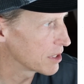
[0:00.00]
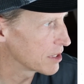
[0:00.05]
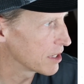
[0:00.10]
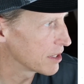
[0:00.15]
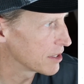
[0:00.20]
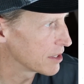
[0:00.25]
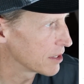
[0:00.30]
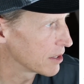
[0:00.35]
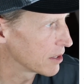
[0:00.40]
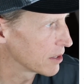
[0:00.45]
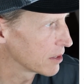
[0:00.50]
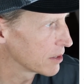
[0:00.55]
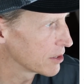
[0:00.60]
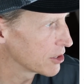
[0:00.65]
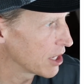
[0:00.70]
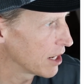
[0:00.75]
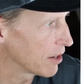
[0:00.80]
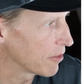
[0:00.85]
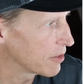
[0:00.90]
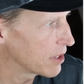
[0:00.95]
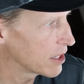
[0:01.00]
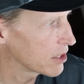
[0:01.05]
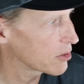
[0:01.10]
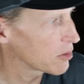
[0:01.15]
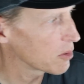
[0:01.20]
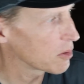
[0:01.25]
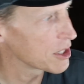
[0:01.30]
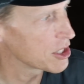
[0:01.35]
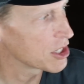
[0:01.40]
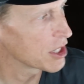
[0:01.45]
what he says here. Jeff, thanks
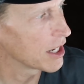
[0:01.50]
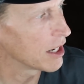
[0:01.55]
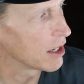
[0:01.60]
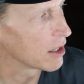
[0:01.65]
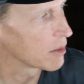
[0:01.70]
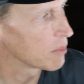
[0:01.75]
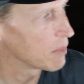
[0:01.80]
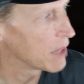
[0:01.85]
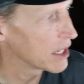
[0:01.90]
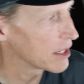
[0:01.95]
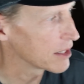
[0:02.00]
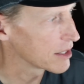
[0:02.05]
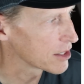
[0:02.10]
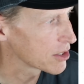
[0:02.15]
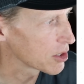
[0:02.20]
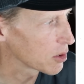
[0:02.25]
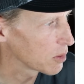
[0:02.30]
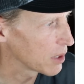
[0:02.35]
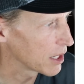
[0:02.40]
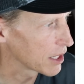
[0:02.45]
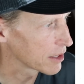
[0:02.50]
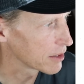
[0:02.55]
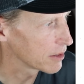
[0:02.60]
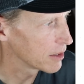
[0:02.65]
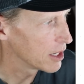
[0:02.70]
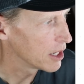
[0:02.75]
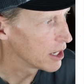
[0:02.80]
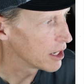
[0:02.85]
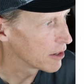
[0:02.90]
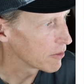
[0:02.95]
for reaching out. Megan is correct.
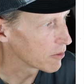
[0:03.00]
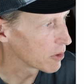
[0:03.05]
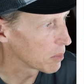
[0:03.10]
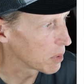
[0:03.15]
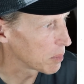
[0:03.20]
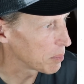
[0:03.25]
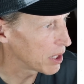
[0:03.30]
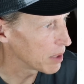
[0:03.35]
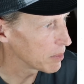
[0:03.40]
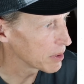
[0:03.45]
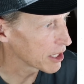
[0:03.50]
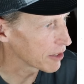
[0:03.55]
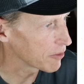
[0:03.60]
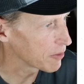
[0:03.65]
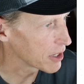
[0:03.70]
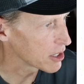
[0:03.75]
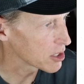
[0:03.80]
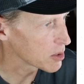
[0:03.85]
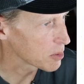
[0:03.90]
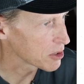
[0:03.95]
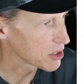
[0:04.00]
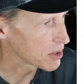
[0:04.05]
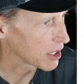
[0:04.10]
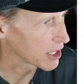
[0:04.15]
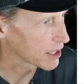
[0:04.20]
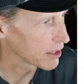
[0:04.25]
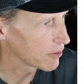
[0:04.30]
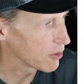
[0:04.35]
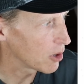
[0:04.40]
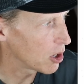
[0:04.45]
From a public affairs
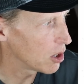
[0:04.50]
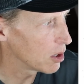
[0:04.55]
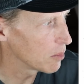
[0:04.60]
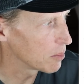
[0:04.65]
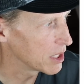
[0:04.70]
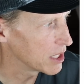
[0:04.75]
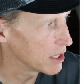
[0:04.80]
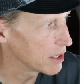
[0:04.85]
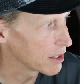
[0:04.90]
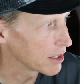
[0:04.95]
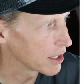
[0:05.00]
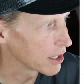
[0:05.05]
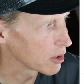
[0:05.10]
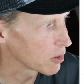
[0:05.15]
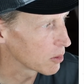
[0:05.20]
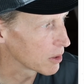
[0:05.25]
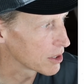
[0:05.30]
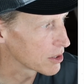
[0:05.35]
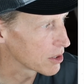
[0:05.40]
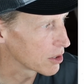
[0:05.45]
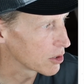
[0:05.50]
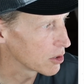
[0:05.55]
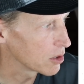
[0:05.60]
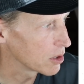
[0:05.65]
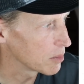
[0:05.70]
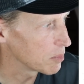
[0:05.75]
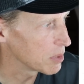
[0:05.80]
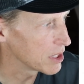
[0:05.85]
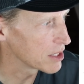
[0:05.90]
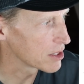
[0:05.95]
perspective, all media inquiries on
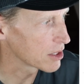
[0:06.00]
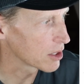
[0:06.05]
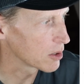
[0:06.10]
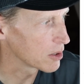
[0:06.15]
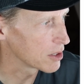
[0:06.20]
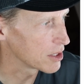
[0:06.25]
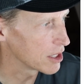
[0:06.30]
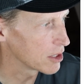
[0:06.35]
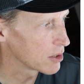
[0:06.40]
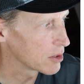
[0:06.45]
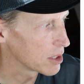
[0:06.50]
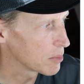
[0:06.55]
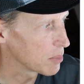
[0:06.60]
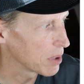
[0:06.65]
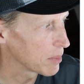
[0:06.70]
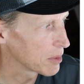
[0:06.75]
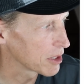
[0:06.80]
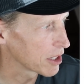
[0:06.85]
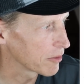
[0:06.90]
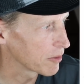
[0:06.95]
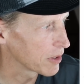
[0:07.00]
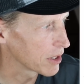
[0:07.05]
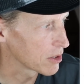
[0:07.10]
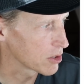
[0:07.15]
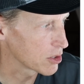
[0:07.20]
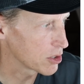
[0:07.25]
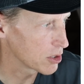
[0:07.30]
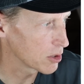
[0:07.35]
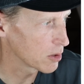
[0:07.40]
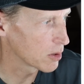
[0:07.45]
UAPs go to DoD Public
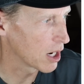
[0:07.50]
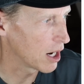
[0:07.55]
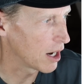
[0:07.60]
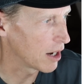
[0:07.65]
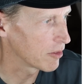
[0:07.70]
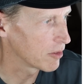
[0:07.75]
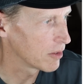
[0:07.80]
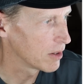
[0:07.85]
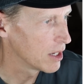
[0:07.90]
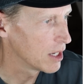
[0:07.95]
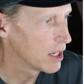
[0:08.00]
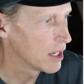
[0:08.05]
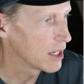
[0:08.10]
Affairs, Sue Goff,